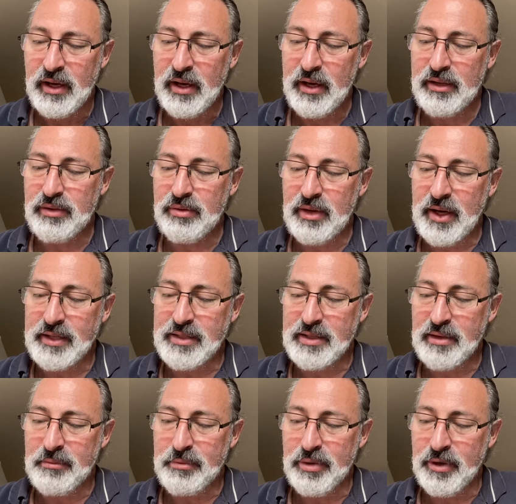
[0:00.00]
and unites
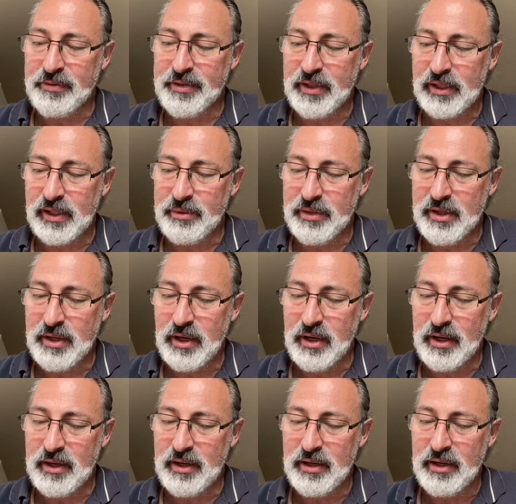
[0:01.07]
them perfectly with
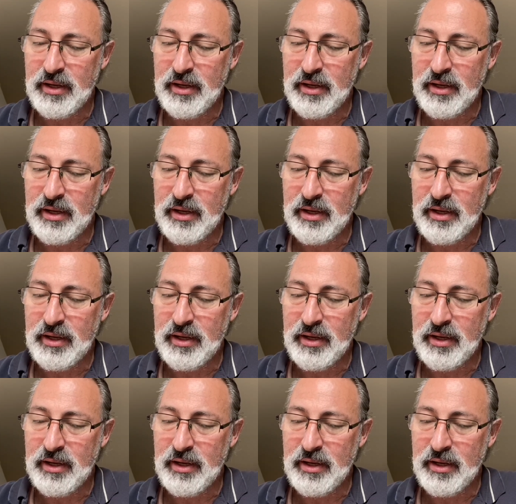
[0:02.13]
God.